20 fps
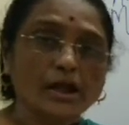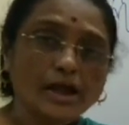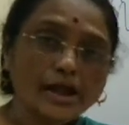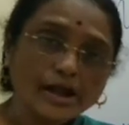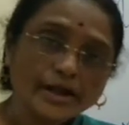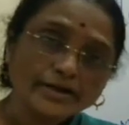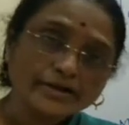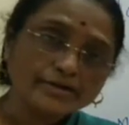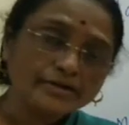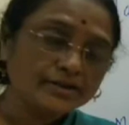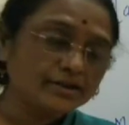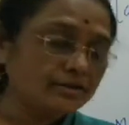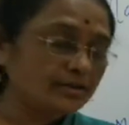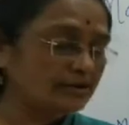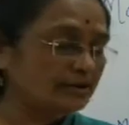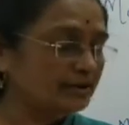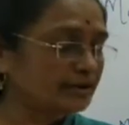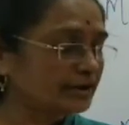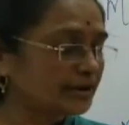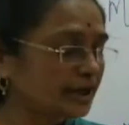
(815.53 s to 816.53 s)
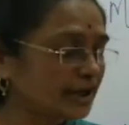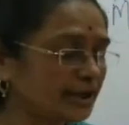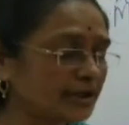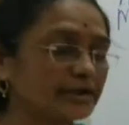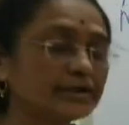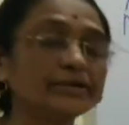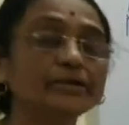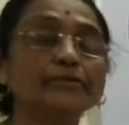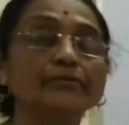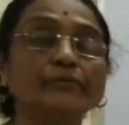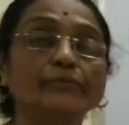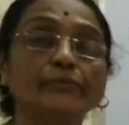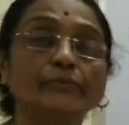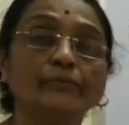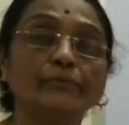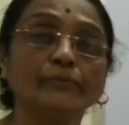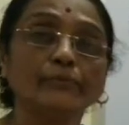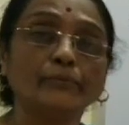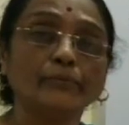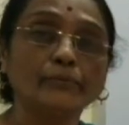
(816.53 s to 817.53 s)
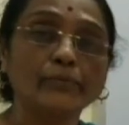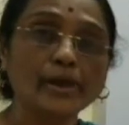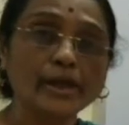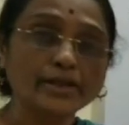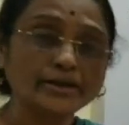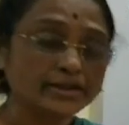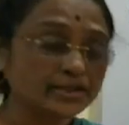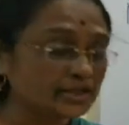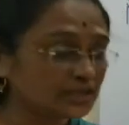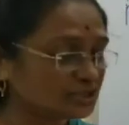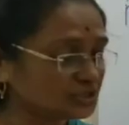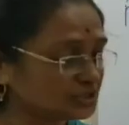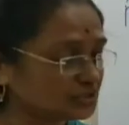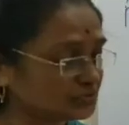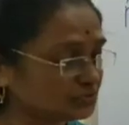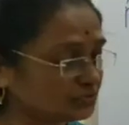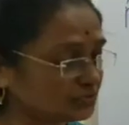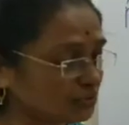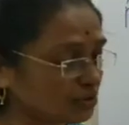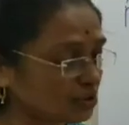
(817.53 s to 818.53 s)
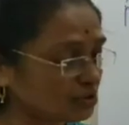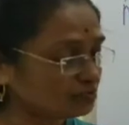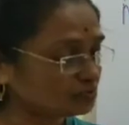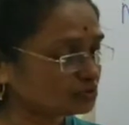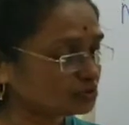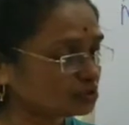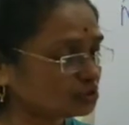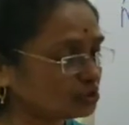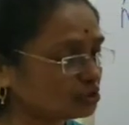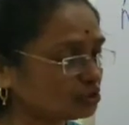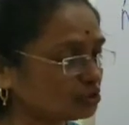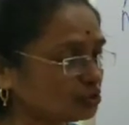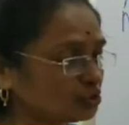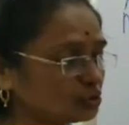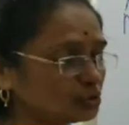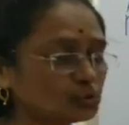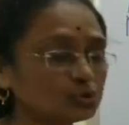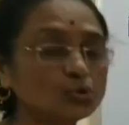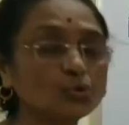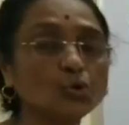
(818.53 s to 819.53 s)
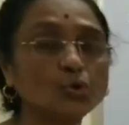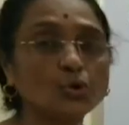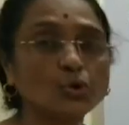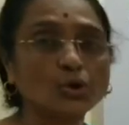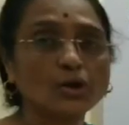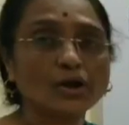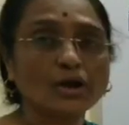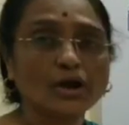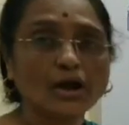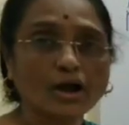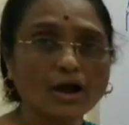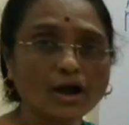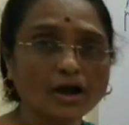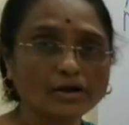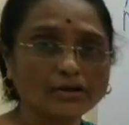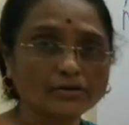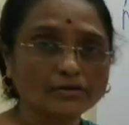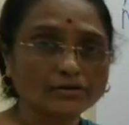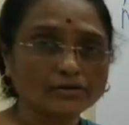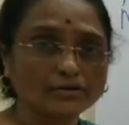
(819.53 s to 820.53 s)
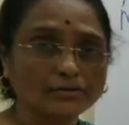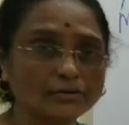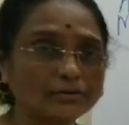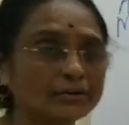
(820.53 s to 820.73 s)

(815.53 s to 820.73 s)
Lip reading: and their radii varies from 0 to r.